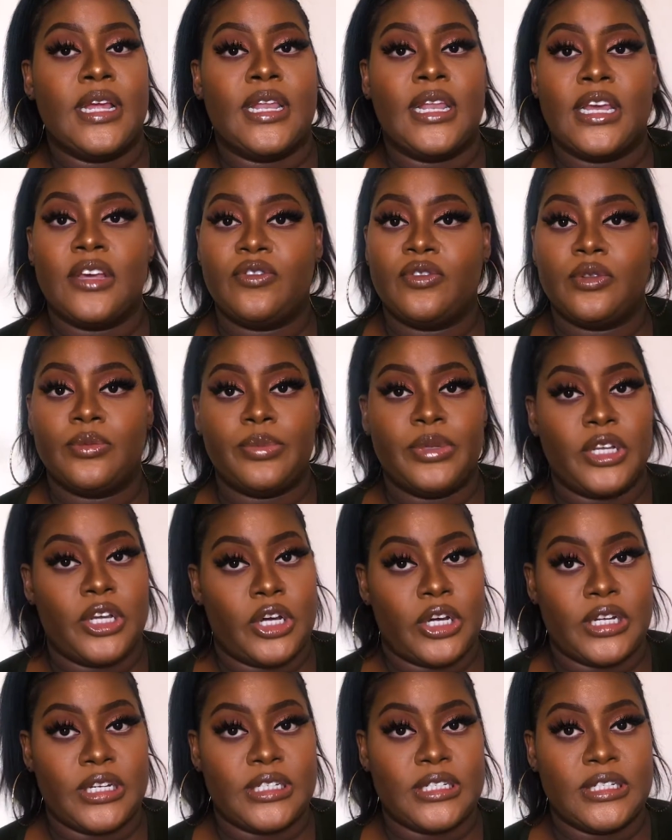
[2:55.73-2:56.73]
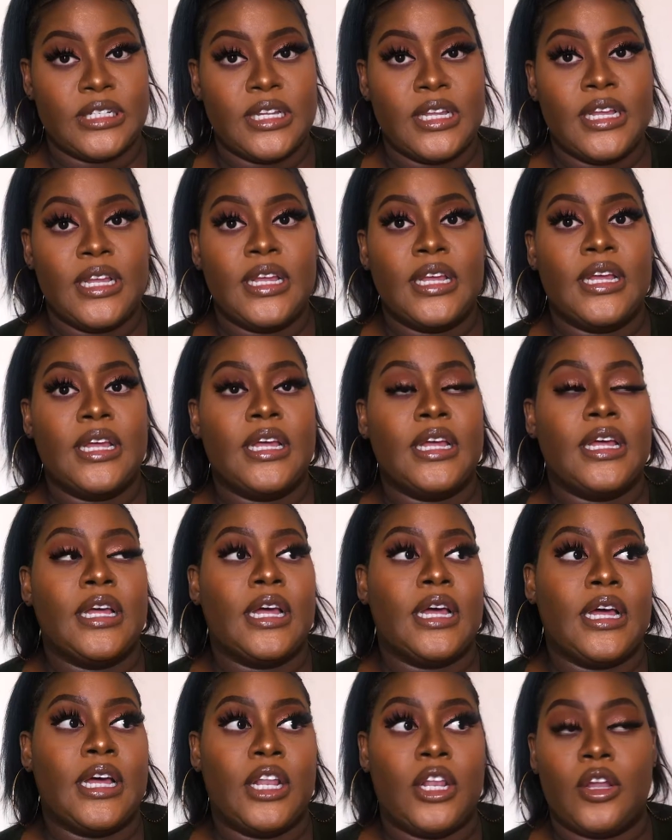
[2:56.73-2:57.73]
life will be hard
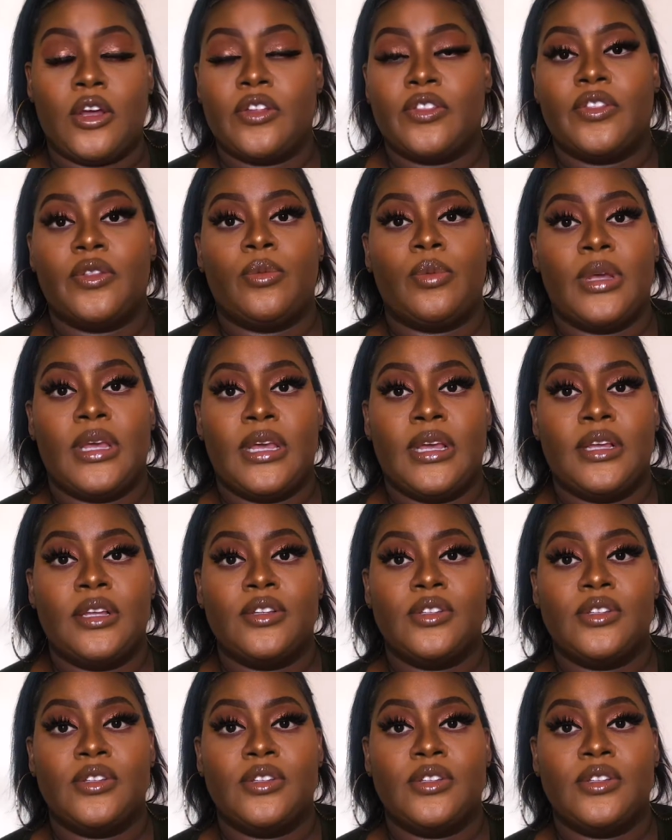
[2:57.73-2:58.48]
along the way.